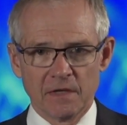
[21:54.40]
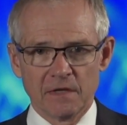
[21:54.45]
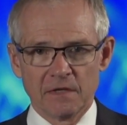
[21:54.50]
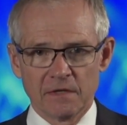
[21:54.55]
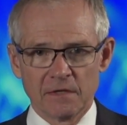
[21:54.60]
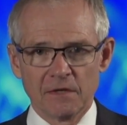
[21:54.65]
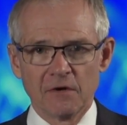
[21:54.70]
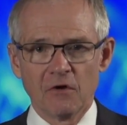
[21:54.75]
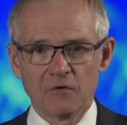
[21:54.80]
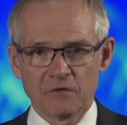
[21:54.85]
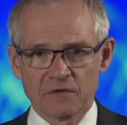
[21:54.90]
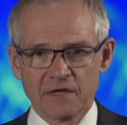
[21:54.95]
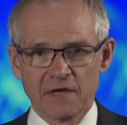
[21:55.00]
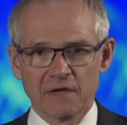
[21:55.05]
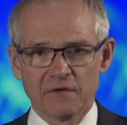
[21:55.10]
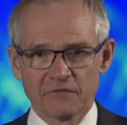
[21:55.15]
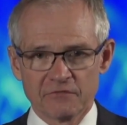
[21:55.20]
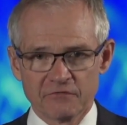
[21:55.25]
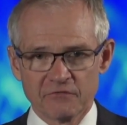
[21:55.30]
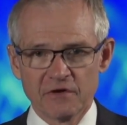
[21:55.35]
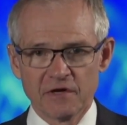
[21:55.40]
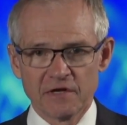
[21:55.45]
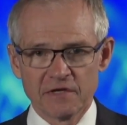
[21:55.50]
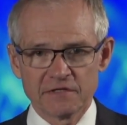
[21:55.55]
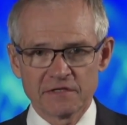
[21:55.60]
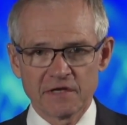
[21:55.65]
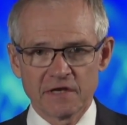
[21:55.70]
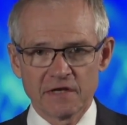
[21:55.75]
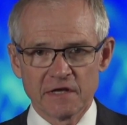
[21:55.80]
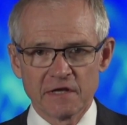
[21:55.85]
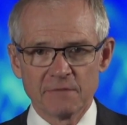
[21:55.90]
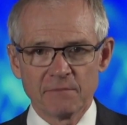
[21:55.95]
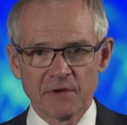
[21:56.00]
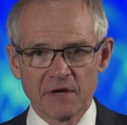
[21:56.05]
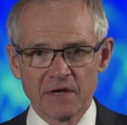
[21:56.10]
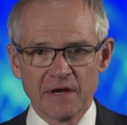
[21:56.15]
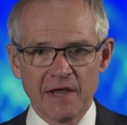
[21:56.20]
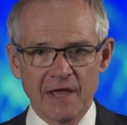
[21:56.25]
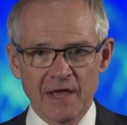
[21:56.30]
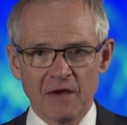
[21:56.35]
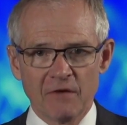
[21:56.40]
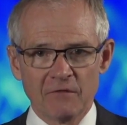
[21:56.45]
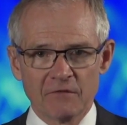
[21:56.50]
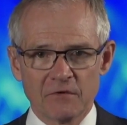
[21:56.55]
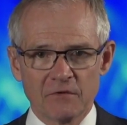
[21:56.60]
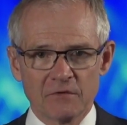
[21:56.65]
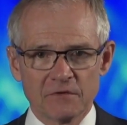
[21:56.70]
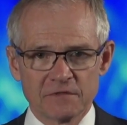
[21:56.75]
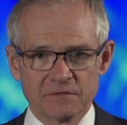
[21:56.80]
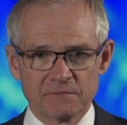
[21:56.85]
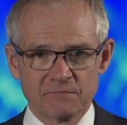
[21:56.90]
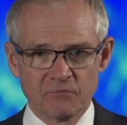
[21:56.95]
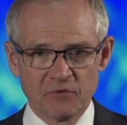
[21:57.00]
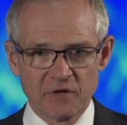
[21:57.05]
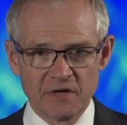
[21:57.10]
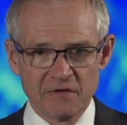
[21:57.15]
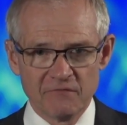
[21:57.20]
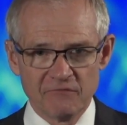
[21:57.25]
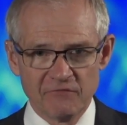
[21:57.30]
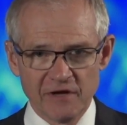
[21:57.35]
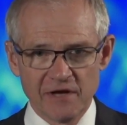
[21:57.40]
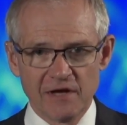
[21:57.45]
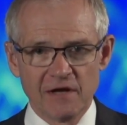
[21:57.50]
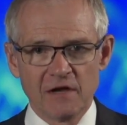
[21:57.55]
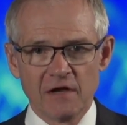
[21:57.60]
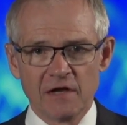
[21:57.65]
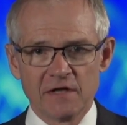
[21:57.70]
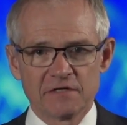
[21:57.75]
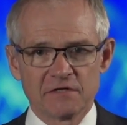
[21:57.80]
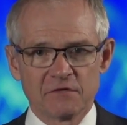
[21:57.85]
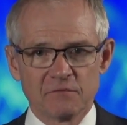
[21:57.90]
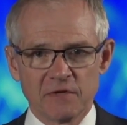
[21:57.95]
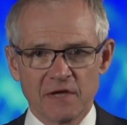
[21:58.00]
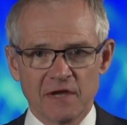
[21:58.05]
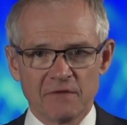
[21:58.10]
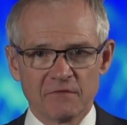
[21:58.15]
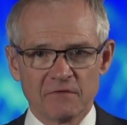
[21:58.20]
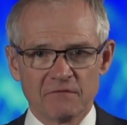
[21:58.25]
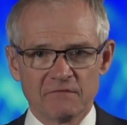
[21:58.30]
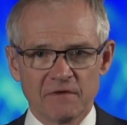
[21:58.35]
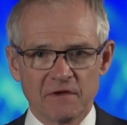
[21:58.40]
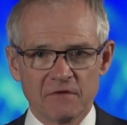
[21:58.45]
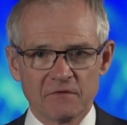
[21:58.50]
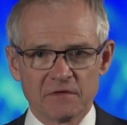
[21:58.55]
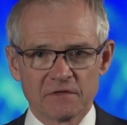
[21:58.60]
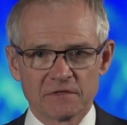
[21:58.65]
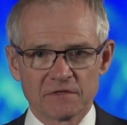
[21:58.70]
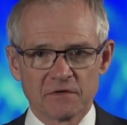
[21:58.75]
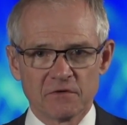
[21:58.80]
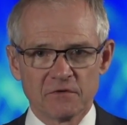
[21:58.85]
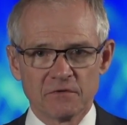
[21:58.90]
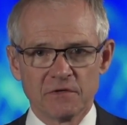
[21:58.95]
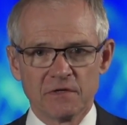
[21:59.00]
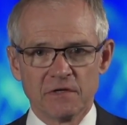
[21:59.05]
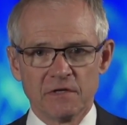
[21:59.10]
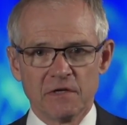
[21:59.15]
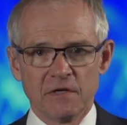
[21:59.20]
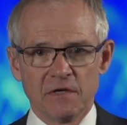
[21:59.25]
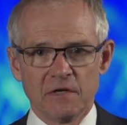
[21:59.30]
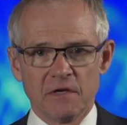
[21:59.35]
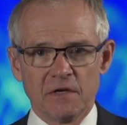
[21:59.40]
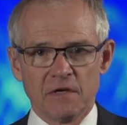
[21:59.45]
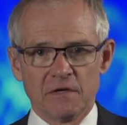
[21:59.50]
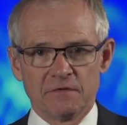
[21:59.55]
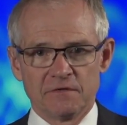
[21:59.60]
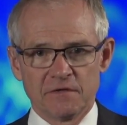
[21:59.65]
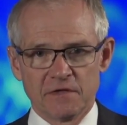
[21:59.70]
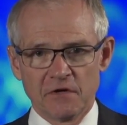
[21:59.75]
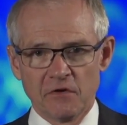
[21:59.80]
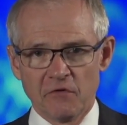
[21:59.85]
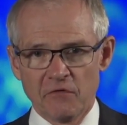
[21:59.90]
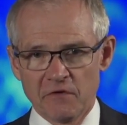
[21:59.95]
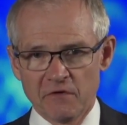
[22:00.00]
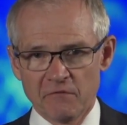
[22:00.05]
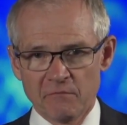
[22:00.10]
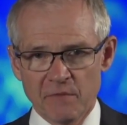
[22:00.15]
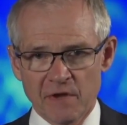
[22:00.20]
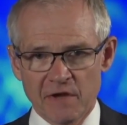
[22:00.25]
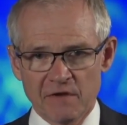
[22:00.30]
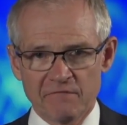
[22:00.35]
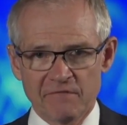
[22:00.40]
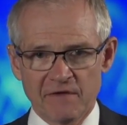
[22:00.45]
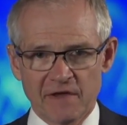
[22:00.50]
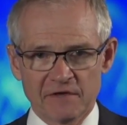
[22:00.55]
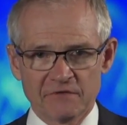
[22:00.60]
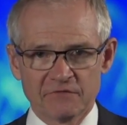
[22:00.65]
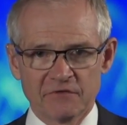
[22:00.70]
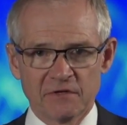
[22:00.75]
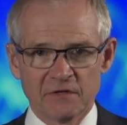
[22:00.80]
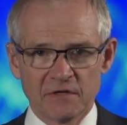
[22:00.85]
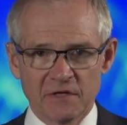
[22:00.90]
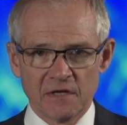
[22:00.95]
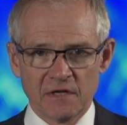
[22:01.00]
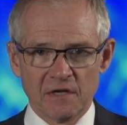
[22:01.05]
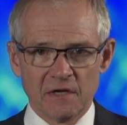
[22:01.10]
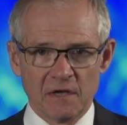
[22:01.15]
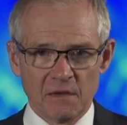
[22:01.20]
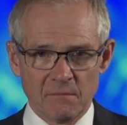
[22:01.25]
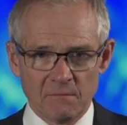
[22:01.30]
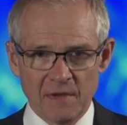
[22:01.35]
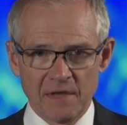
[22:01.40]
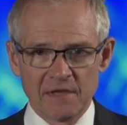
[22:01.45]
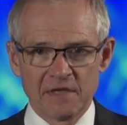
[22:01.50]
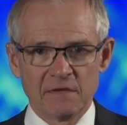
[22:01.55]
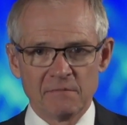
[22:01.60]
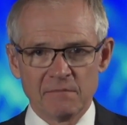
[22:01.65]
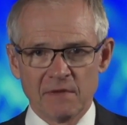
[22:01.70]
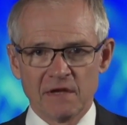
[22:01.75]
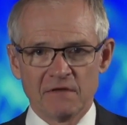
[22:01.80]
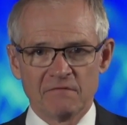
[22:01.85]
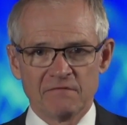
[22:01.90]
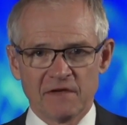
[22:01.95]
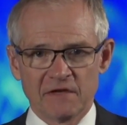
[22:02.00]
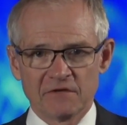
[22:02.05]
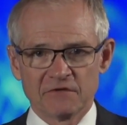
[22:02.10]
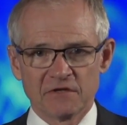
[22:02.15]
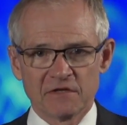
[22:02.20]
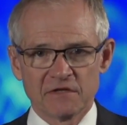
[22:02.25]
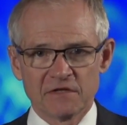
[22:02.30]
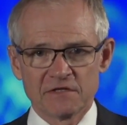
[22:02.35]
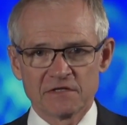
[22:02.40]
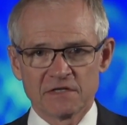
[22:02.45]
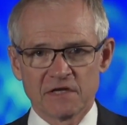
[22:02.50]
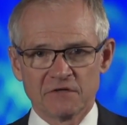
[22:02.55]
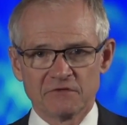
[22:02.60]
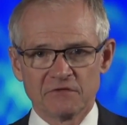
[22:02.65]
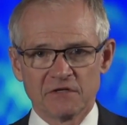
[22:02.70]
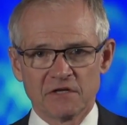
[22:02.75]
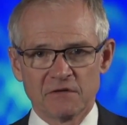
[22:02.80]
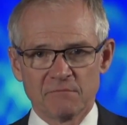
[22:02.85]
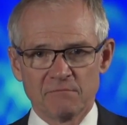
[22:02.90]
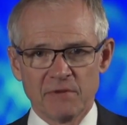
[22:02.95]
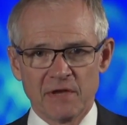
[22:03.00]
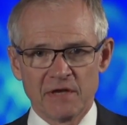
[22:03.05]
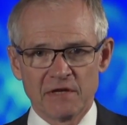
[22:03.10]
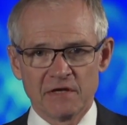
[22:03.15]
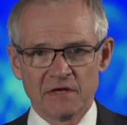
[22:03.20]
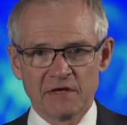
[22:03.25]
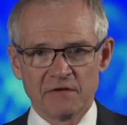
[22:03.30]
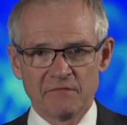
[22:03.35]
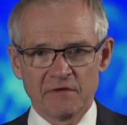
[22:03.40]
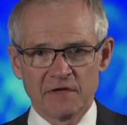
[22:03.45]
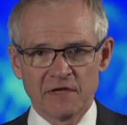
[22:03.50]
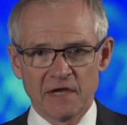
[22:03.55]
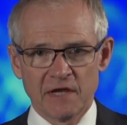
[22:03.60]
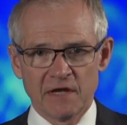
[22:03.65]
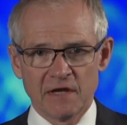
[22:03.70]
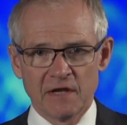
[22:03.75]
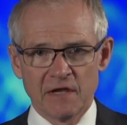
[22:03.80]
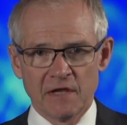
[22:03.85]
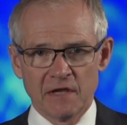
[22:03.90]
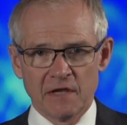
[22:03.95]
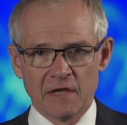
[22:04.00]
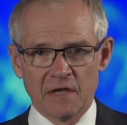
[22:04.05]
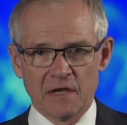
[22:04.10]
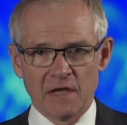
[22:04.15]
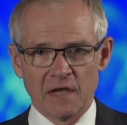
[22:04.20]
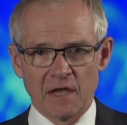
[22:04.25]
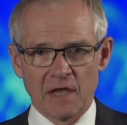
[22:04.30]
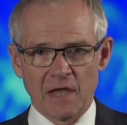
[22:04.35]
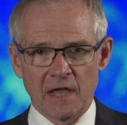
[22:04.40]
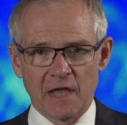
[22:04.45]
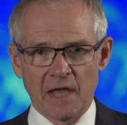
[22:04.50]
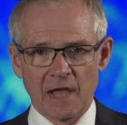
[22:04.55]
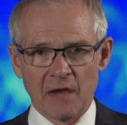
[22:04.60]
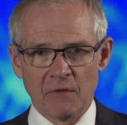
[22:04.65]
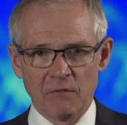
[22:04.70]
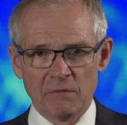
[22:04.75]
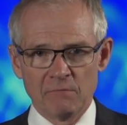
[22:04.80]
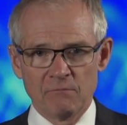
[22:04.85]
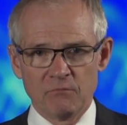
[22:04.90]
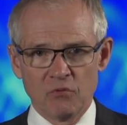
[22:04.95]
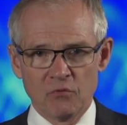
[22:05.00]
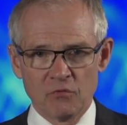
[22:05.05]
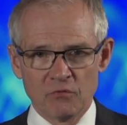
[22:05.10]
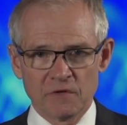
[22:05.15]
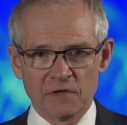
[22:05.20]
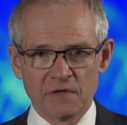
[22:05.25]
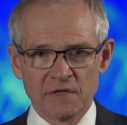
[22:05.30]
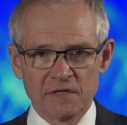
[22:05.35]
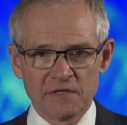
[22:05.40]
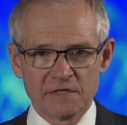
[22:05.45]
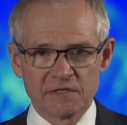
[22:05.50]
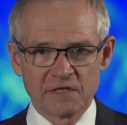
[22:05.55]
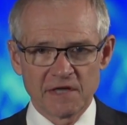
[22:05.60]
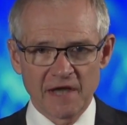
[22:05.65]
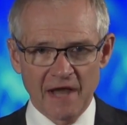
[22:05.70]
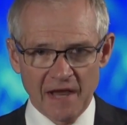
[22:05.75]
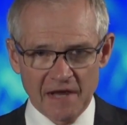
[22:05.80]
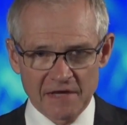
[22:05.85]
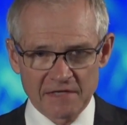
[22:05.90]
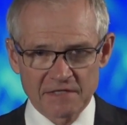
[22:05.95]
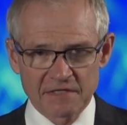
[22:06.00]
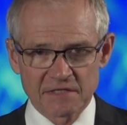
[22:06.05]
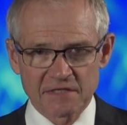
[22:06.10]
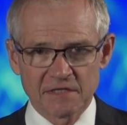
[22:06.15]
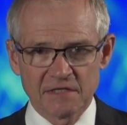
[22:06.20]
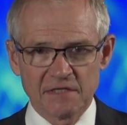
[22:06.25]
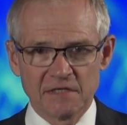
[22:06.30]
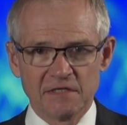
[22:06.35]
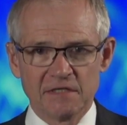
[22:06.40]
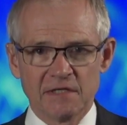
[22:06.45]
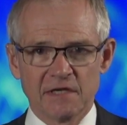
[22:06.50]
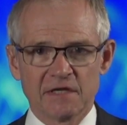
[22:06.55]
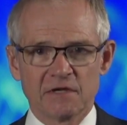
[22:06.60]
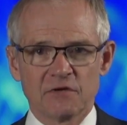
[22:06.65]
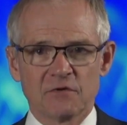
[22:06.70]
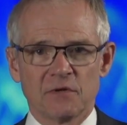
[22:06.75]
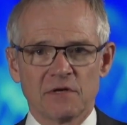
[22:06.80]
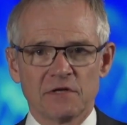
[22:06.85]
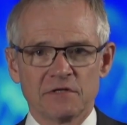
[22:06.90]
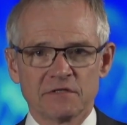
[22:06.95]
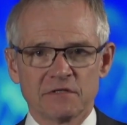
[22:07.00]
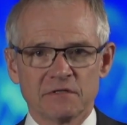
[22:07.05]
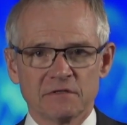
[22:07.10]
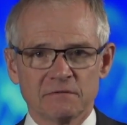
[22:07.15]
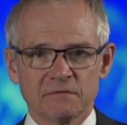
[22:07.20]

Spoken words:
lockdowns really set in. But now, of course, we realise that we have to focus on security of manufacturing, making manufacturing in this country competitive again. How important is gas in that equation?